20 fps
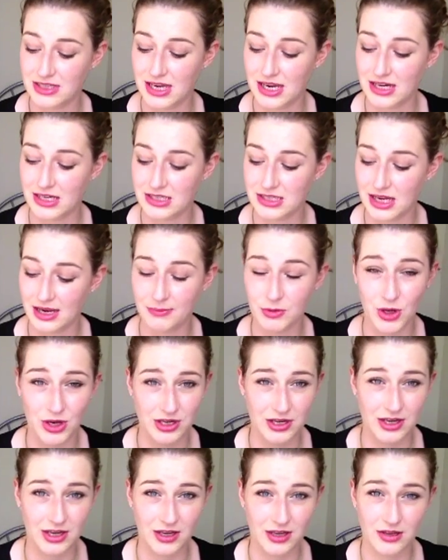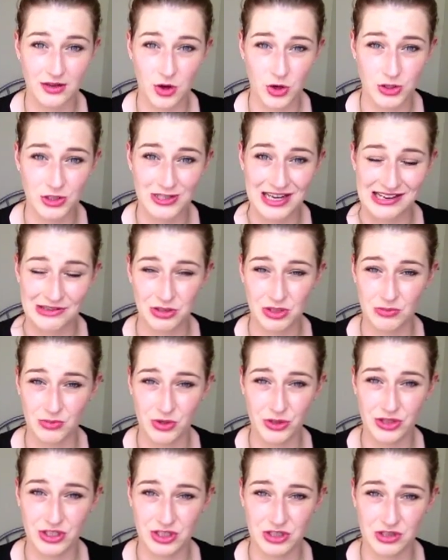and I'm gonna hunt out some
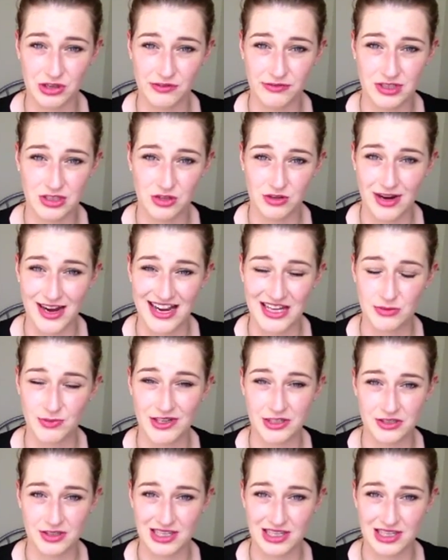other stuff to try as well,